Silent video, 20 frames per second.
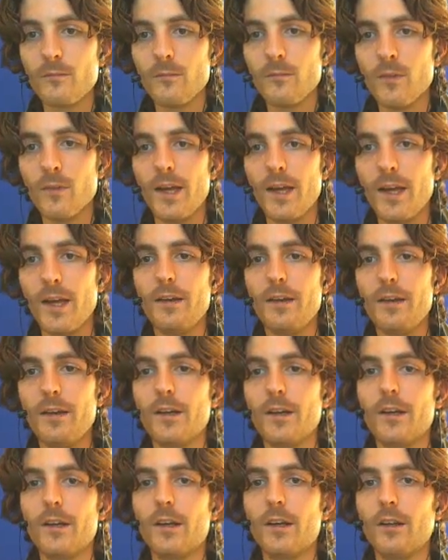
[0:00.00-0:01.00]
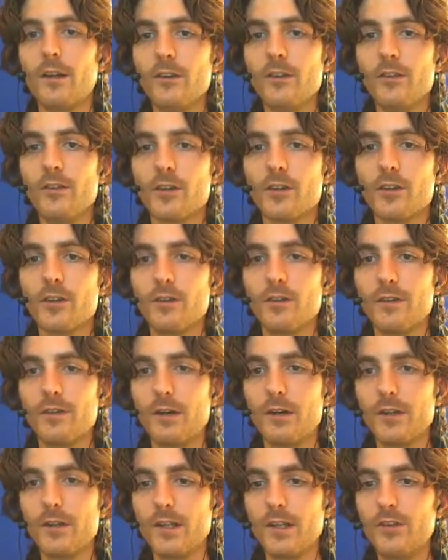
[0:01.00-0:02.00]
And this is actually
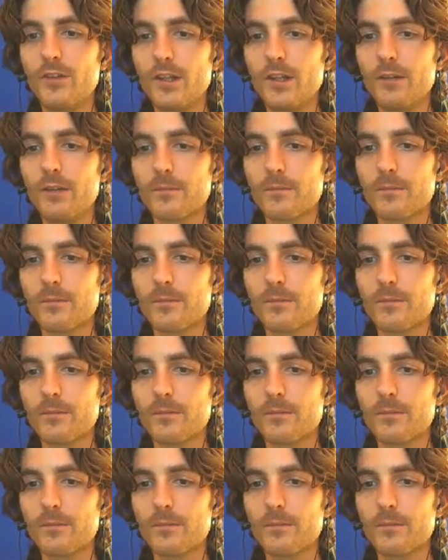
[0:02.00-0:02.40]
very easy.